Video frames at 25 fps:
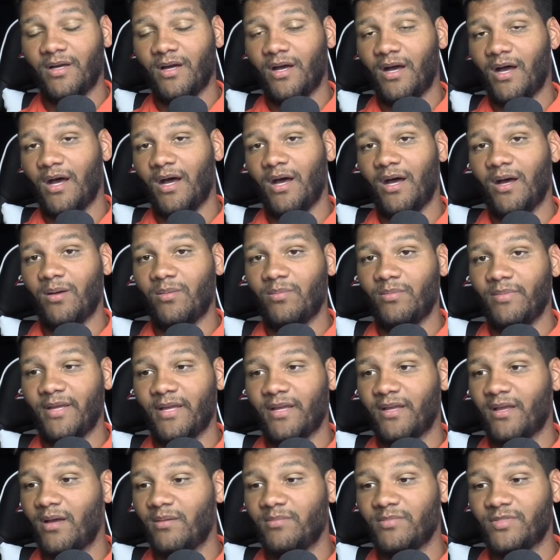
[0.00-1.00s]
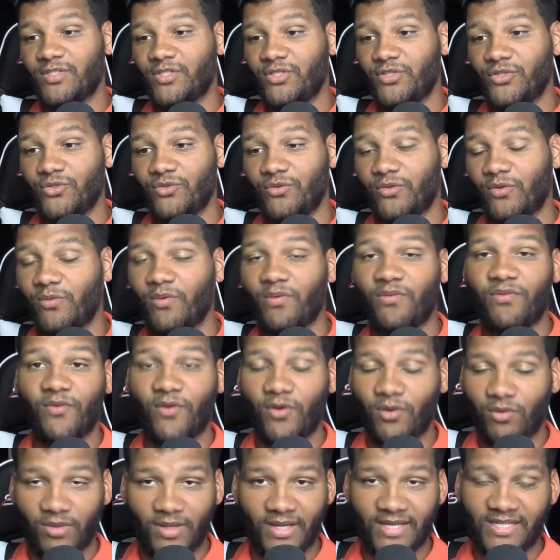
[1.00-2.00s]
um, it comes to the
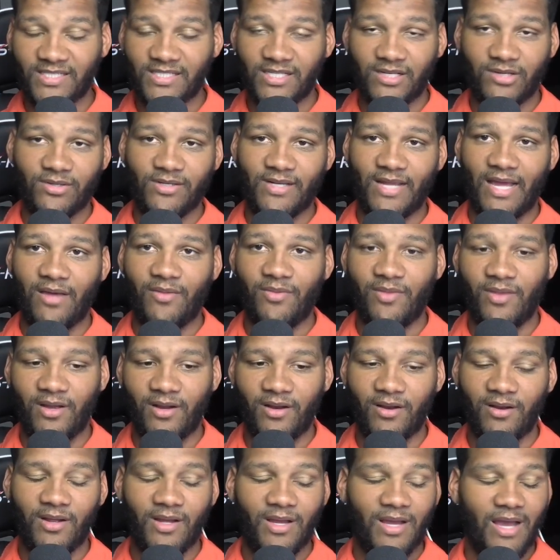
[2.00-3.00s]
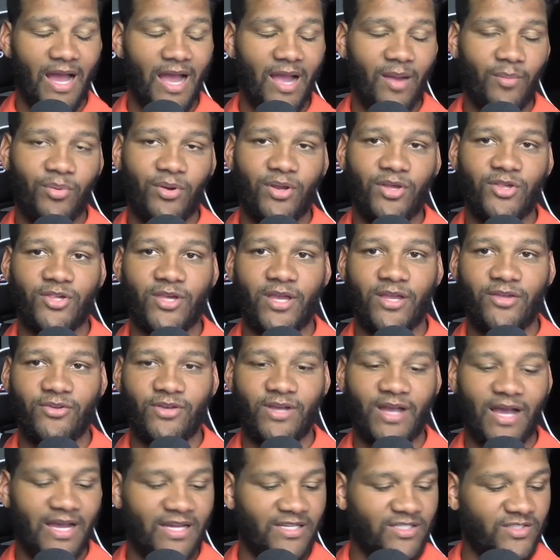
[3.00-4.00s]
referral links that are down there. I appreciate you
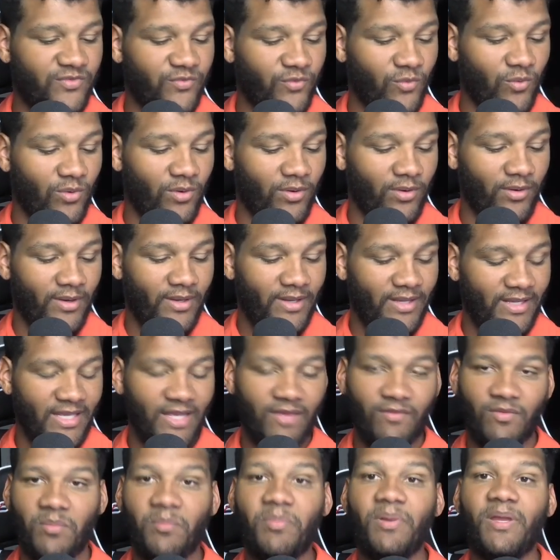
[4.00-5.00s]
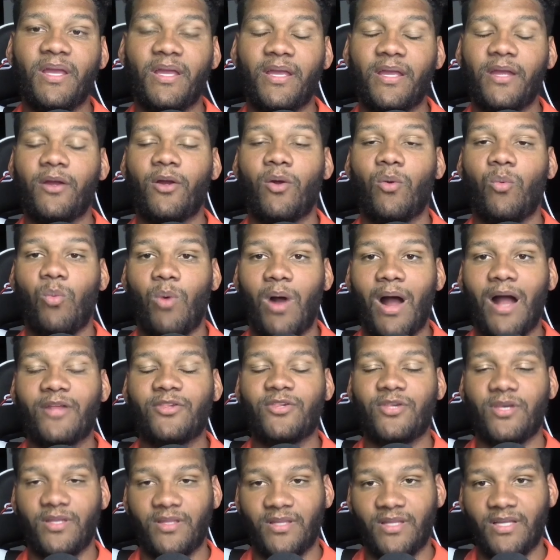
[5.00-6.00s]
guys for even being here
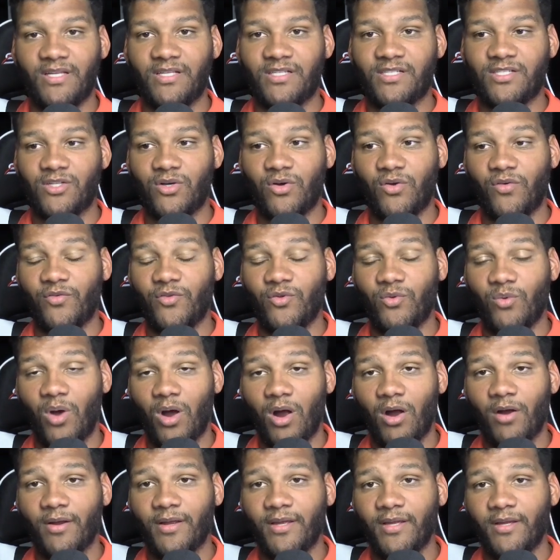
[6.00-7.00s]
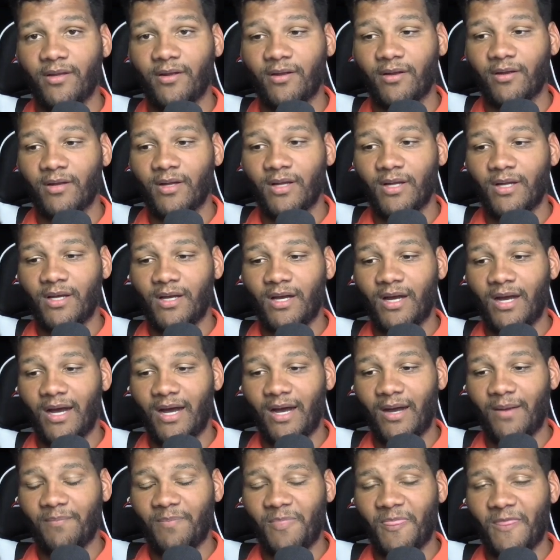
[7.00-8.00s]
watching this. So if you are here,
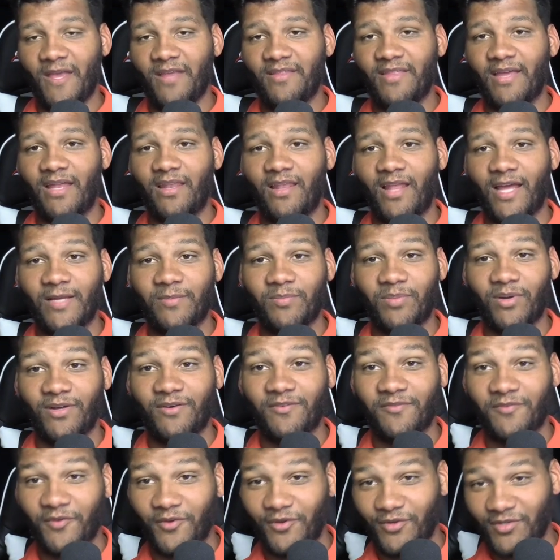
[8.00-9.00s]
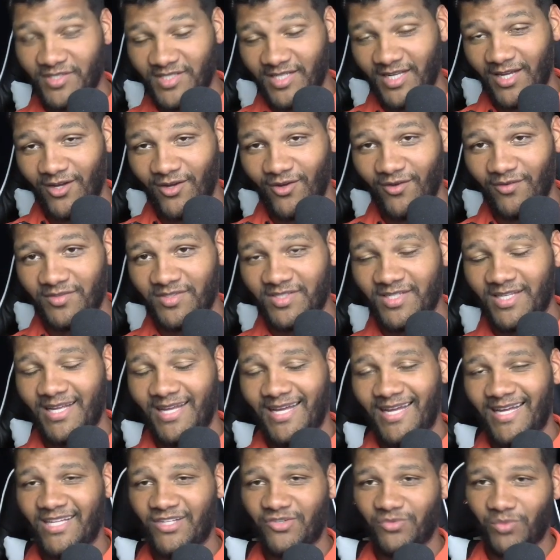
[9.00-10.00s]
um, hit that like button for yourselves
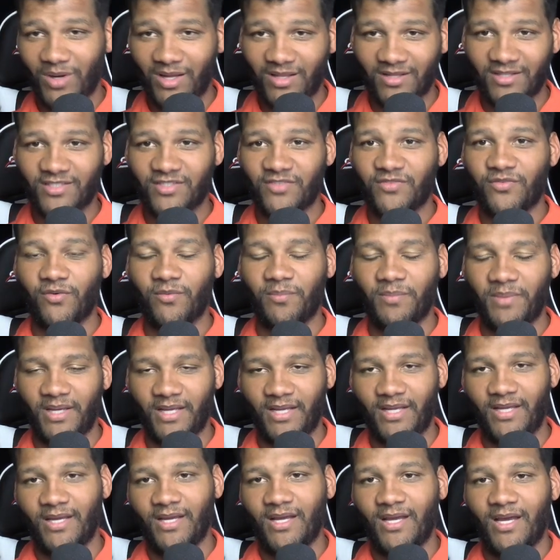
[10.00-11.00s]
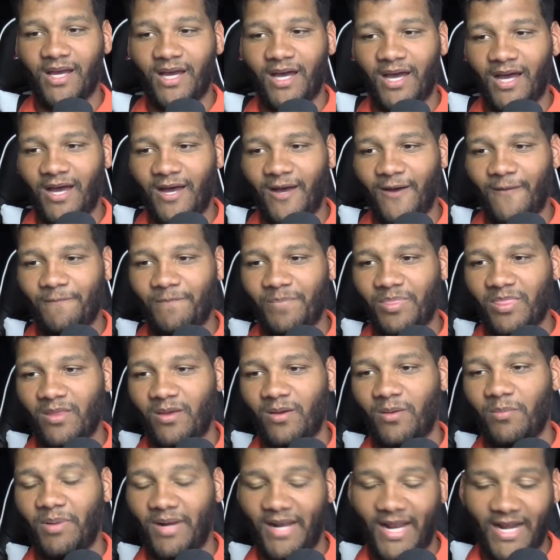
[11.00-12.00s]
as well as for me. Um,
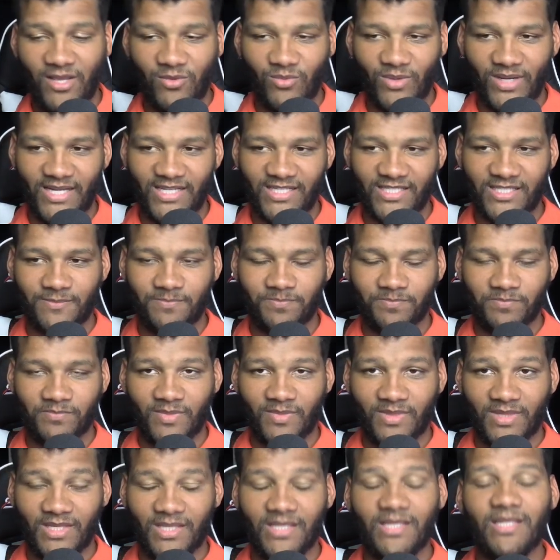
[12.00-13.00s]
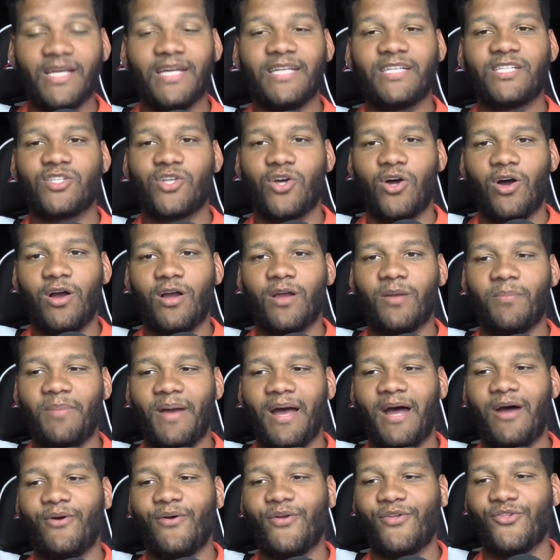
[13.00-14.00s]
but, anyways, let's talk
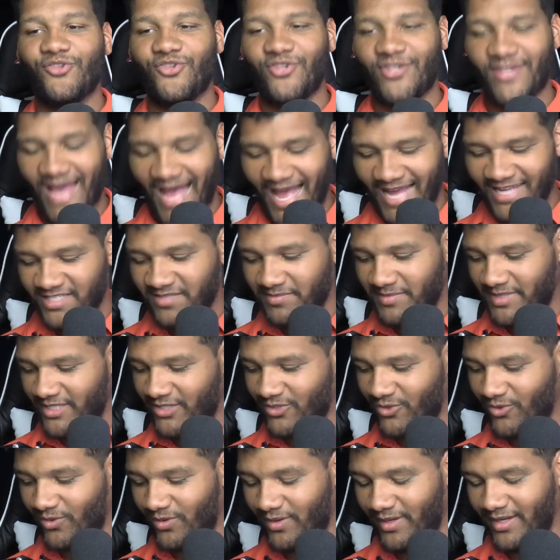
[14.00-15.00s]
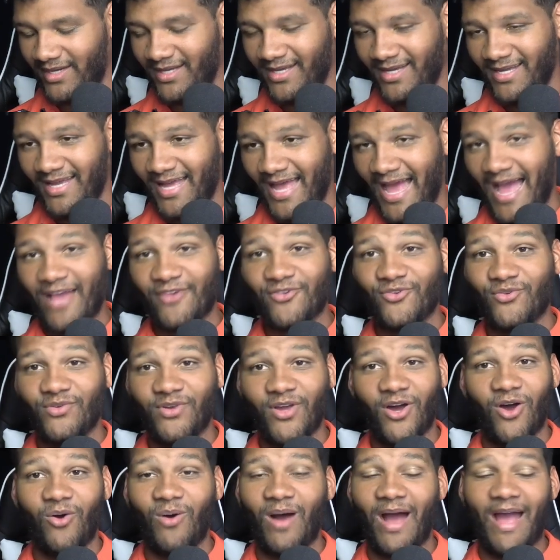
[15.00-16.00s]
about Jasmine coin. As you
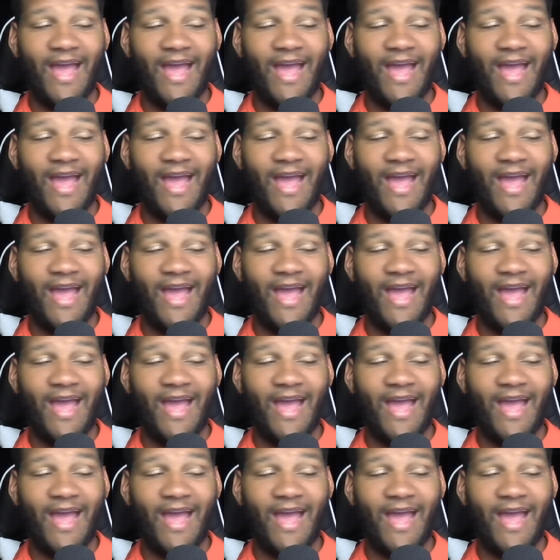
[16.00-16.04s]
know, I